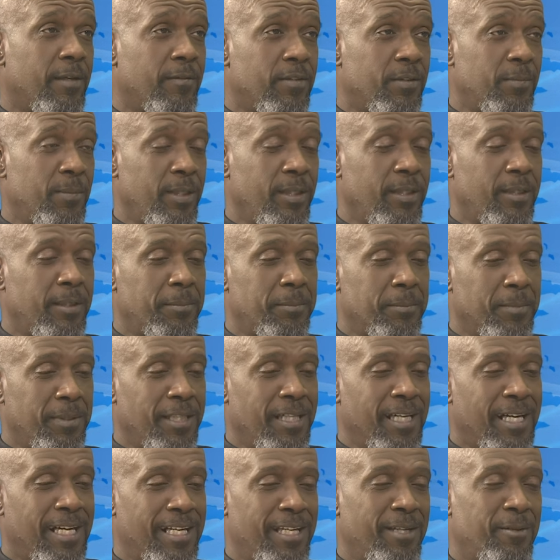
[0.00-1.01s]
I have to be
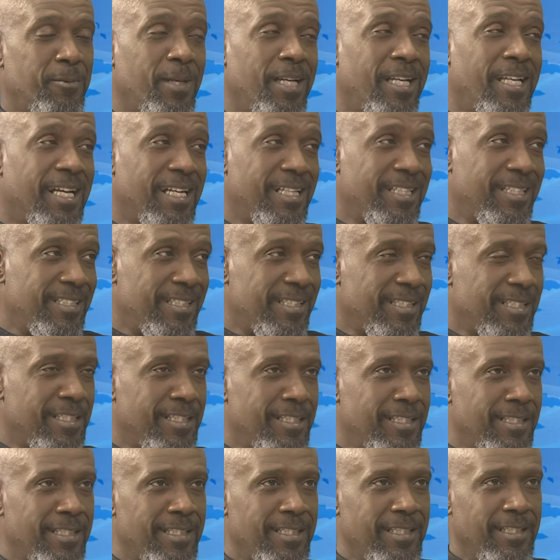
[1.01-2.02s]
guarded where that is
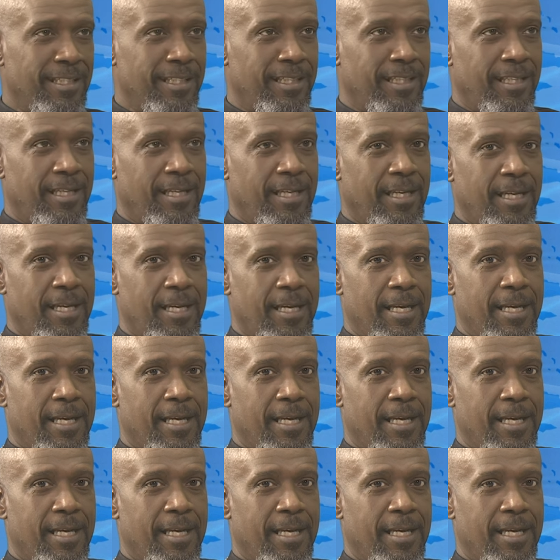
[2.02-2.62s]
concerned.